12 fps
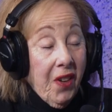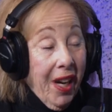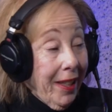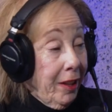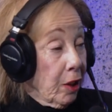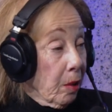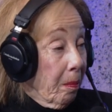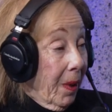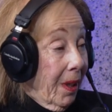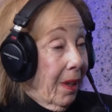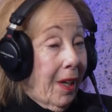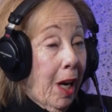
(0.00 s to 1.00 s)
find them.
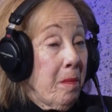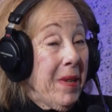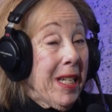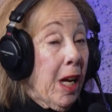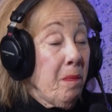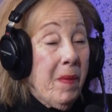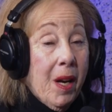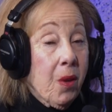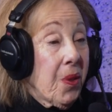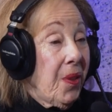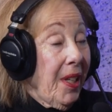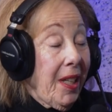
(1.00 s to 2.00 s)
I mean, I'm now
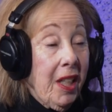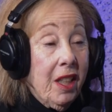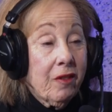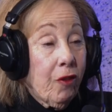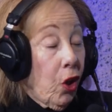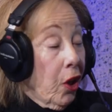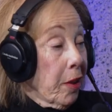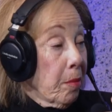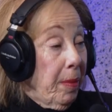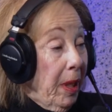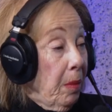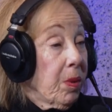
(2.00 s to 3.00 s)
thinking of all the
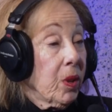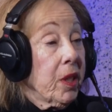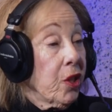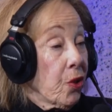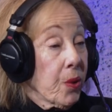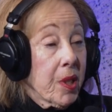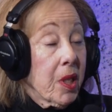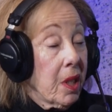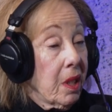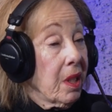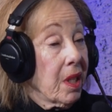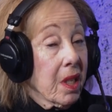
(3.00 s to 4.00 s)
people interested
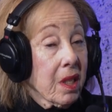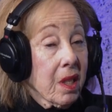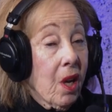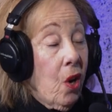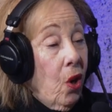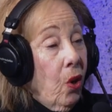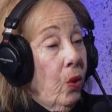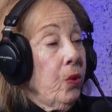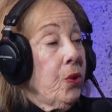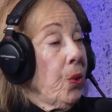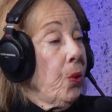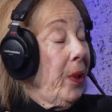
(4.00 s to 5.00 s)
in this who
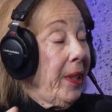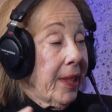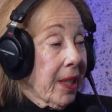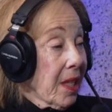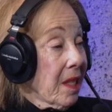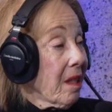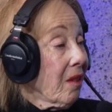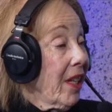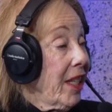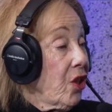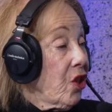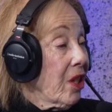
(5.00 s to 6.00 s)
do it in
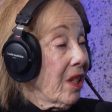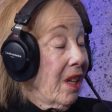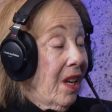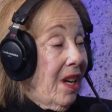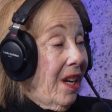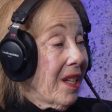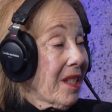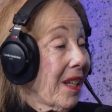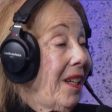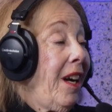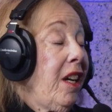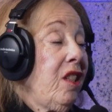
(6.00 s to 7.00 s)
isolation as a
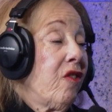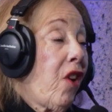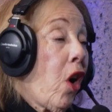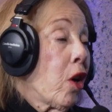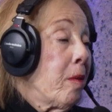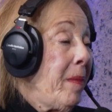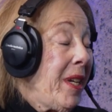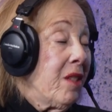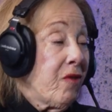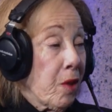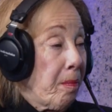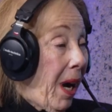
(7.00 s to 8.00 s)
kind of army
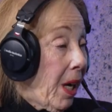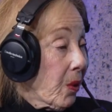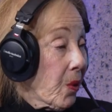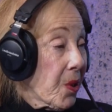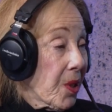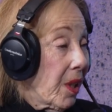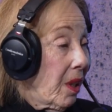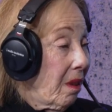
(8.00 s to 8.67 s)
of democracy.